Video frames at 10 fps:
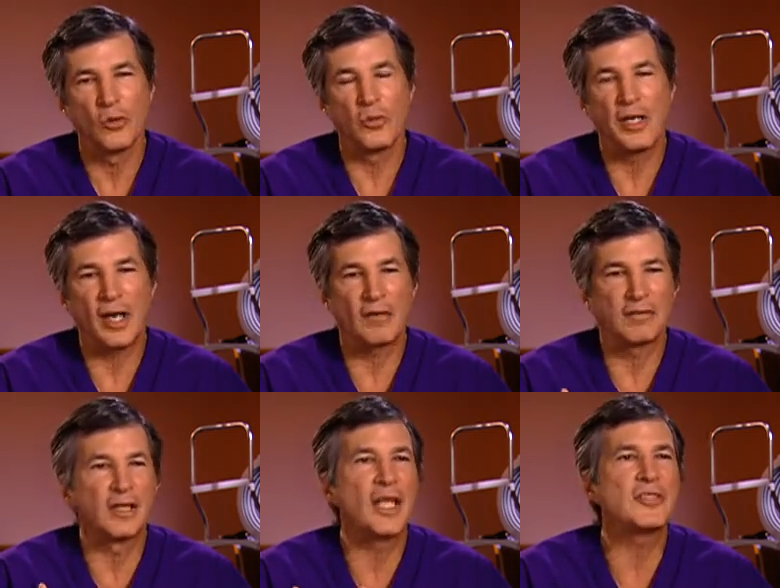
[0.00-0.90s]
We
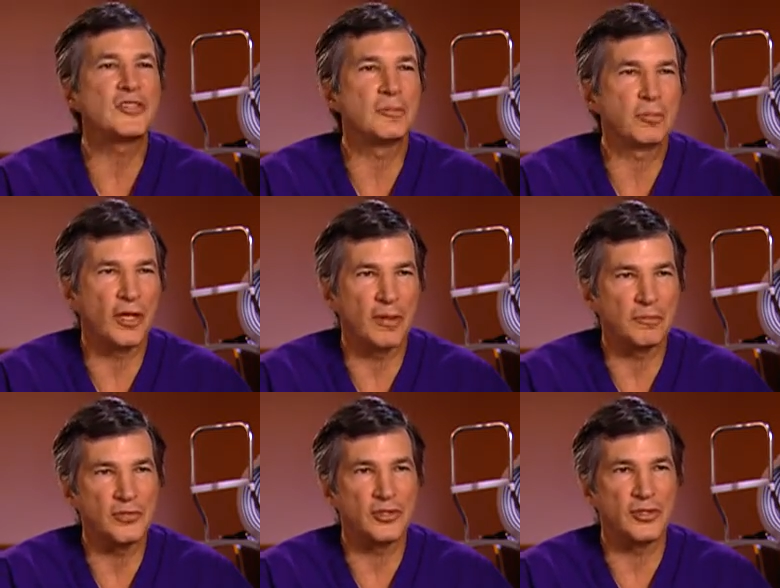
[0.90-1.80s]
have lens implant
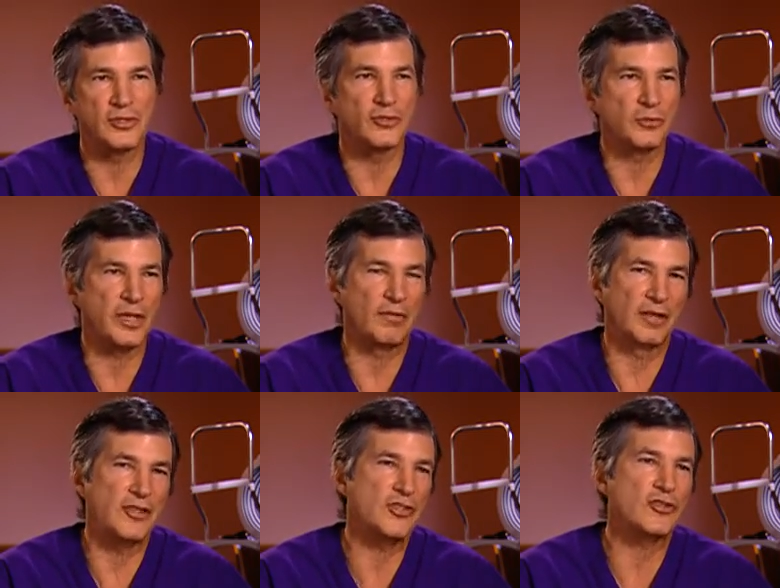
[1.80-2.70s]
procedures, we have
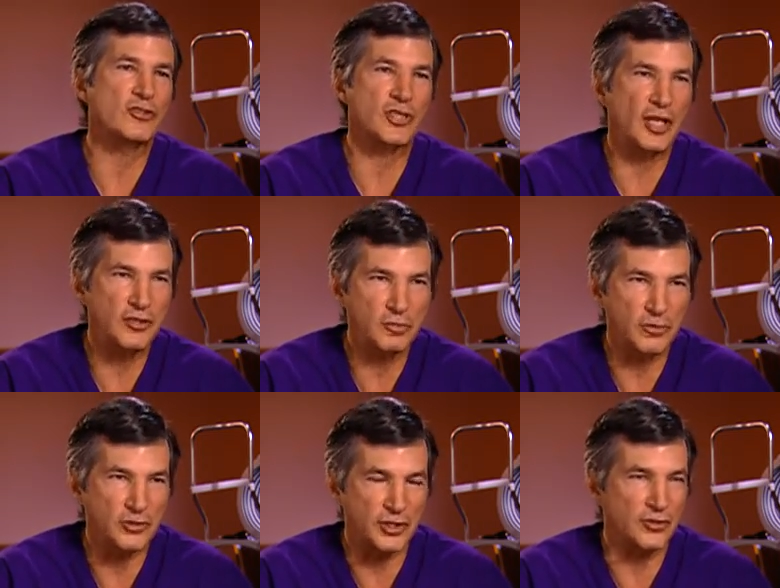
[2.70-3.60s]
lens exchange
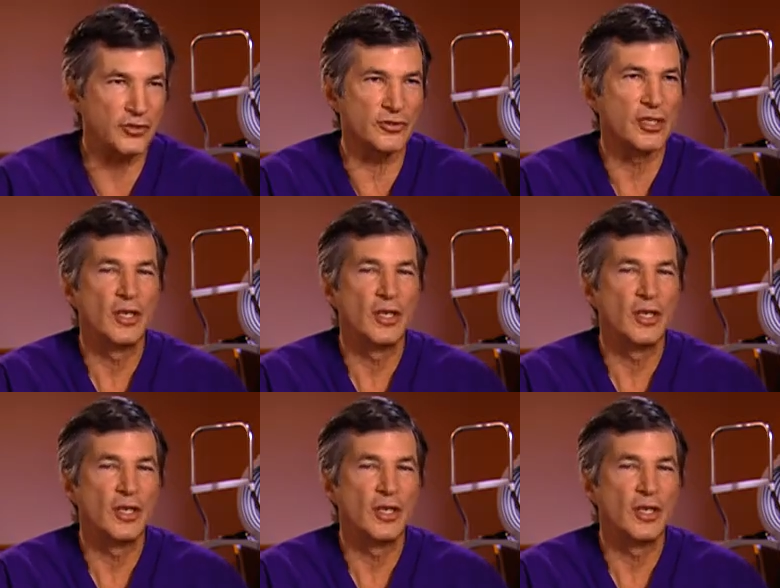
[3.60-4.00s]
procedures.